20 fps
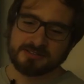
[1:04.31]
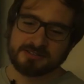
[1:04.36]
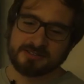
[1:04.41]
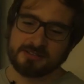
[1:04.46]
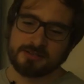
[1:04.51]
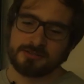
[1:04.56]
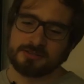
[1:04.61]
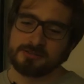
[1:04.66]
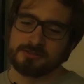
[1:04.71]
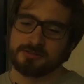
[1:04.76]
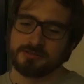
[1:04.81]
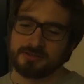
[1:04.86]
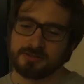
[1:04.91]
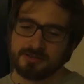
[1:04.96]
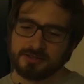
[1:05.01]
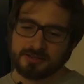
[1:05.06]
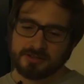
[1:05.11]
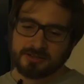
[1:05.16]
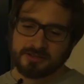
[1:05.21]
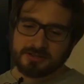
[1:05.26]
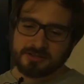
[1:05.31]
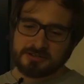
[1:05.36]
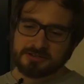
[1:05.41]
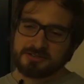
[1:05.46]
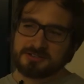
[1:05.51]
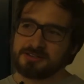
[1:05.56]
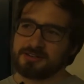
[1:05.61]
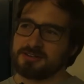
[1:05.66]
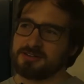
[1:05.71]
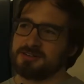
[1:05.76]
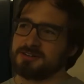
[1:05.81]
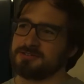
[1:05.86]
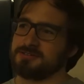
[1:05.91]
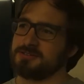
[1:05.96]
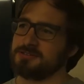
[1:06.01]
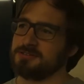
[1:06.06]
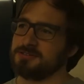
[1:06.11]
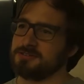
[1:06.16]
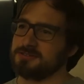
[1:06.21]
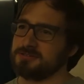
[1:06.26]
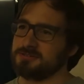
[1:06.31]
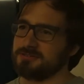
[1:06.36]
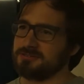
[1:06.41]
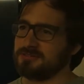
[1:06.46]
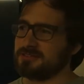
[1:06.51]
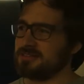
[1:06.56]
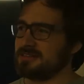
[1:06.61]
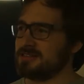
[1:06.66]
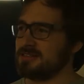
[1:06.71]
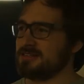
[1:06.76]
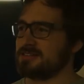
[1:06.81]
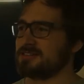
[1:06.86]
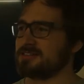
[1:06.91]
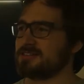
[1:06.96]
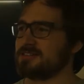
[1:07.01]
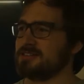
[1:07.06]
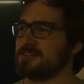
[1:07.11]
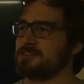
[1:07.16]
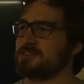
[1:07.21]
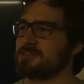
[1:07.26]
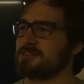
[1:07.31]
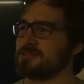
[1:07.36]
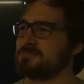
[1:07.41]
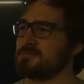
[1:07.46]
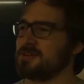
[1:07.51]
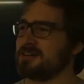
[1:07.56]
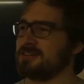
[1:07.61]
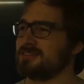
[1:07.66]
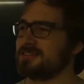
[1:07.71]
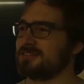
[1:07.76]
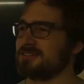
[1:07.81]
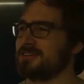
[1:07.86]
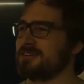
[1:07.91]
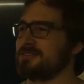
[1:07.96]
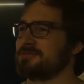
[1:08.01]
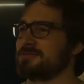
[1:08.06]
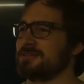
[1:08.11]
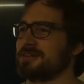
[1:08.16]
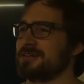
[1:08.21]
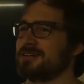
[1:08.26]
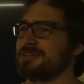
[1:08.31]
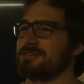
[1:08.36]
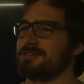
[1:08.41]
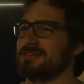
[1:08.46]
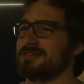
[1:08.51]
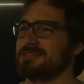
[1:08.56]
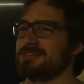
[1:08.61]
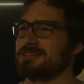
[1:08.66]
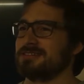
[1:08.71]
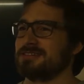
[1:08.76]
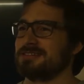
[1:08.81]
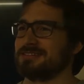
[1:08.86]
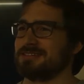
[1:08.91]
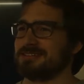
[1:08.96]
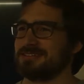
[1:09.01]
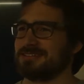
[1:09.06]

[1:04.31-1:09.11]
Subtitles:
So, to start off, who does know about Git Worktrees?